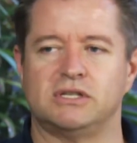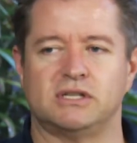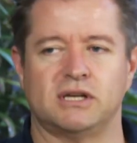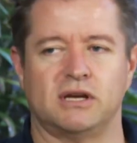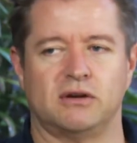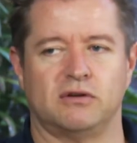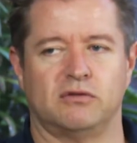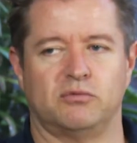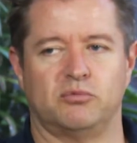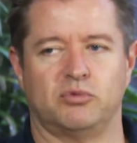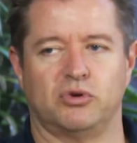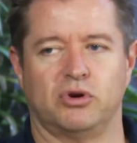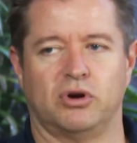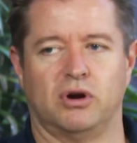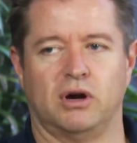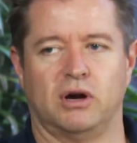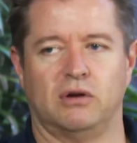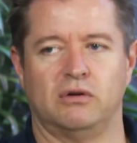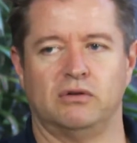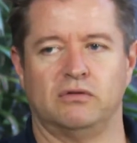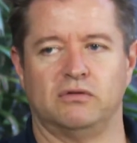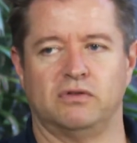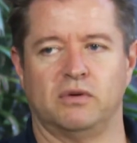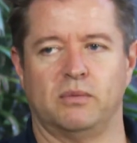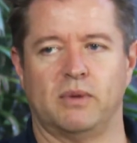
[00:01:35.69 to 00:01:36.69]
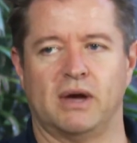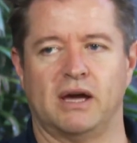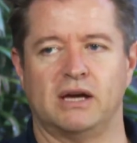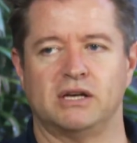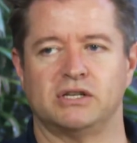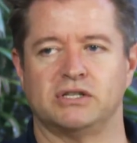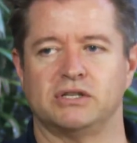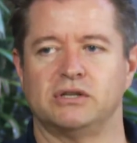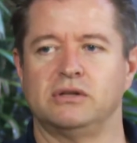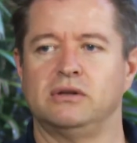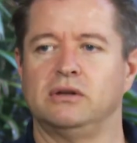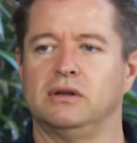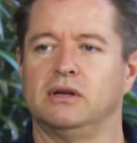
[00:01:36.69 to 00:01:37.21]
set of prior
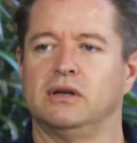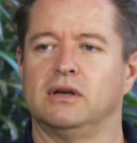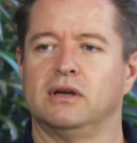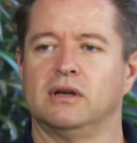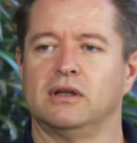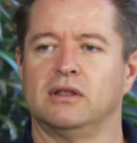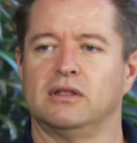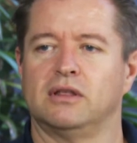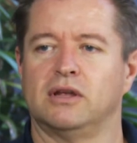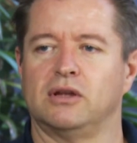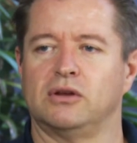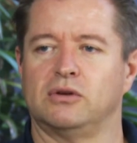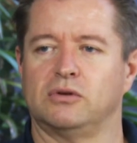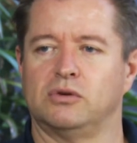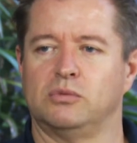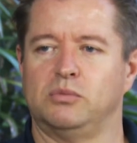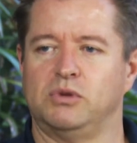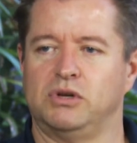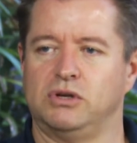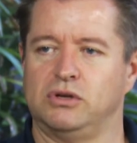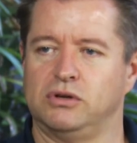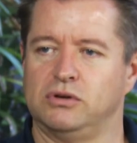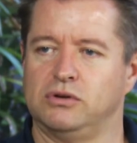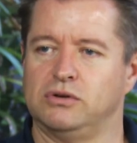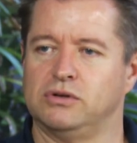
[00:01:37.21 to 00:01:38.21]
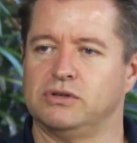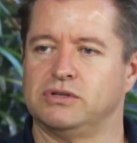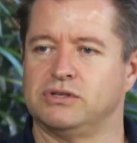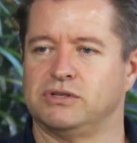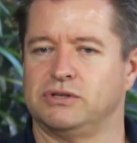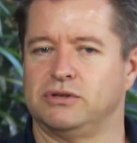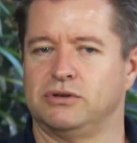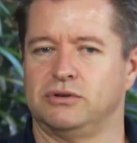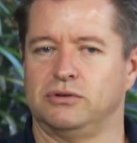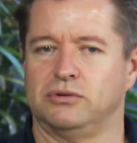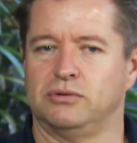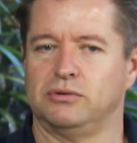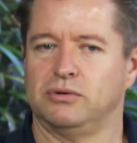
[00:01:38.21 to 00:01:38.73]
information that could be used
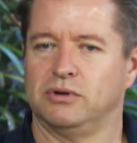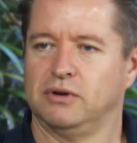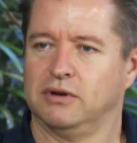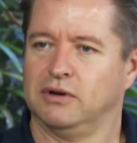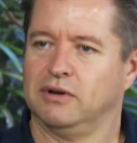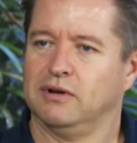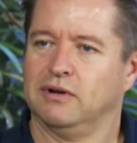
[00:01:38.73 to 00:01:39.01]
to